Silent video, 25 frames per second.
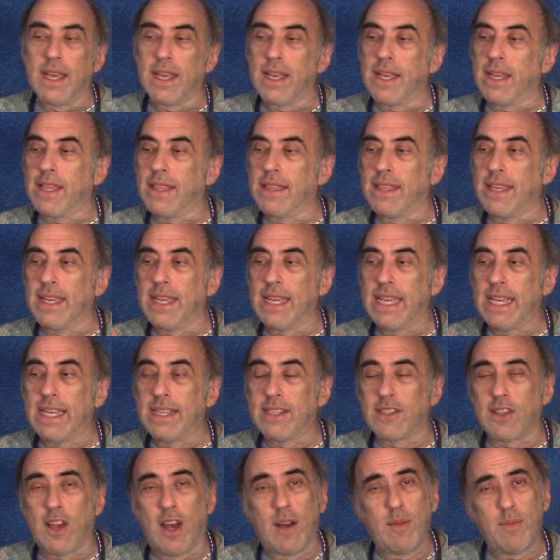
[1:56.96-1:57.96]
The
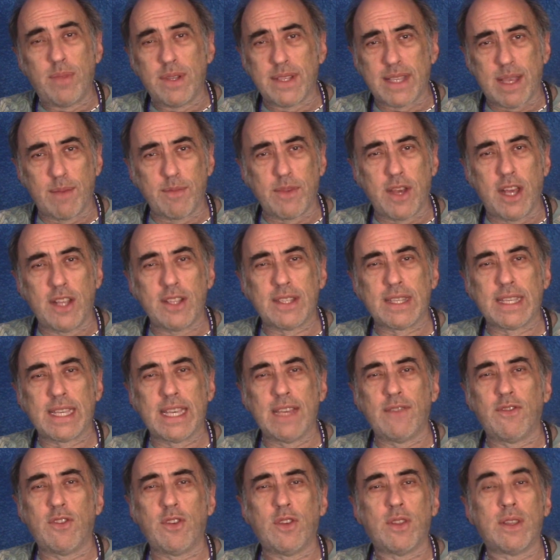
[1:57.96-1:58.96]
examples I'm going to
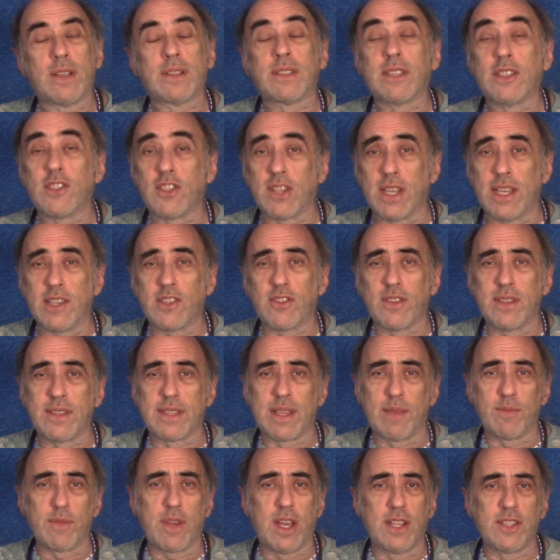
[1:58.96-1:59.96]
give you, the suggestions
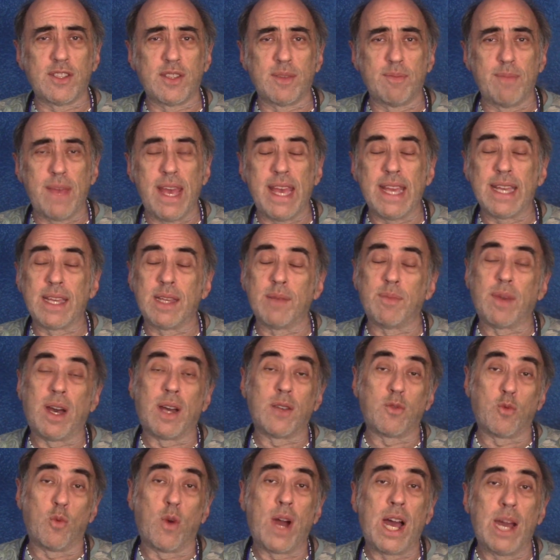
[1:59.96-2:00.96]
I'm going to make about
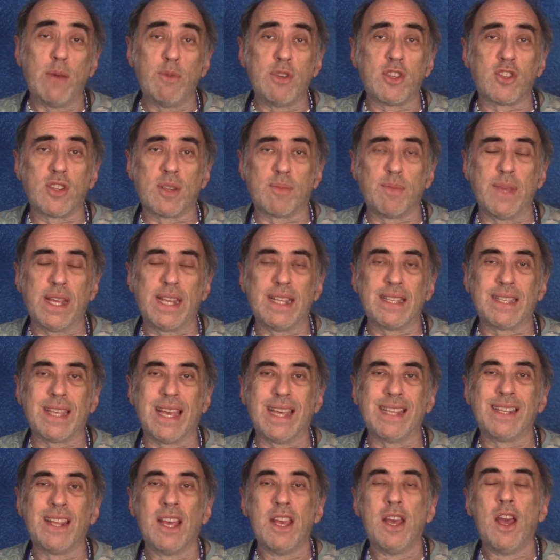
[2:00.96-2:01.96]
why we should
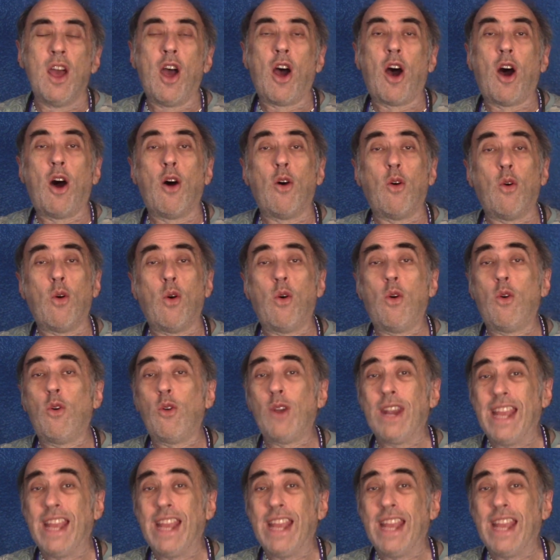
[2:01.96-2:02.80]
meditate, are all